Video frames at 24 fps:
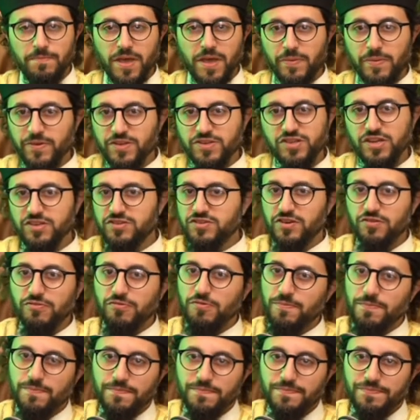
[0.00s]
Baby changing
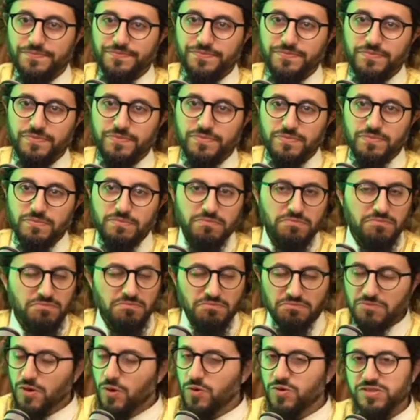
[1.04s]
room.
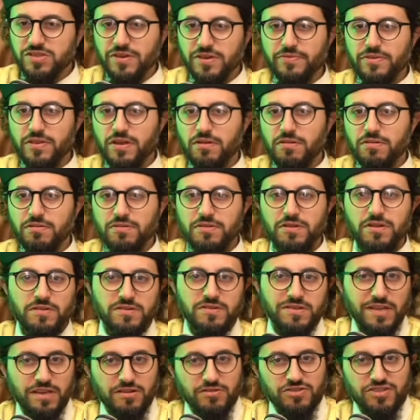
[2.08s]
No one's ever there. You
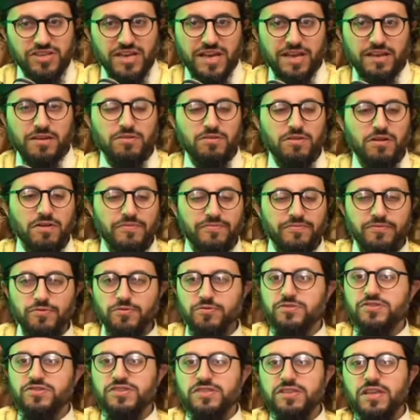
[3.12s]
get to take your jacket off,
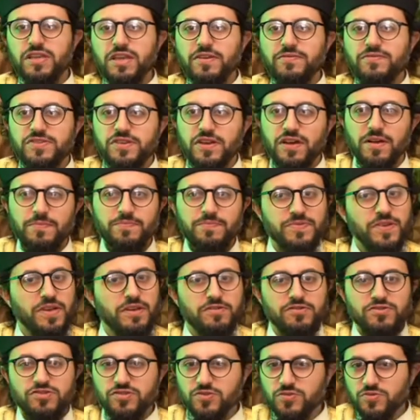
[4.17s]
roll your sleeves up,
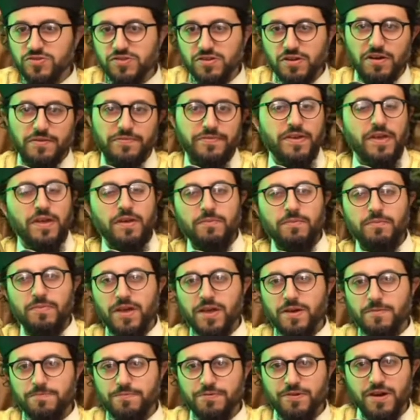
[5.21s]
take your shoes off,
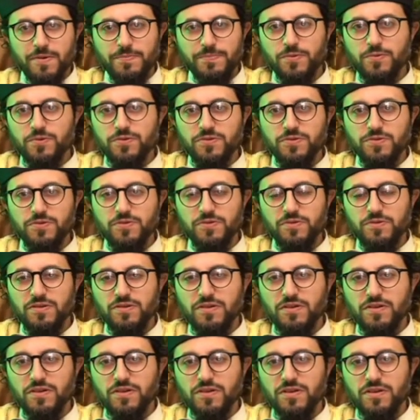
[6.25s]
make a proper wudu,
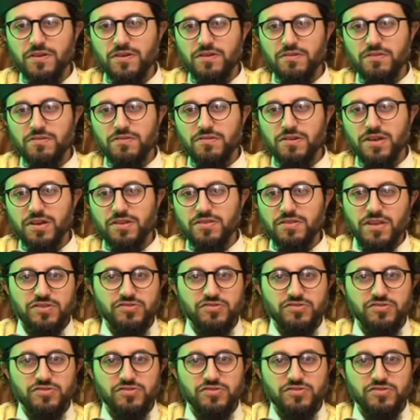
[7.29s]
right?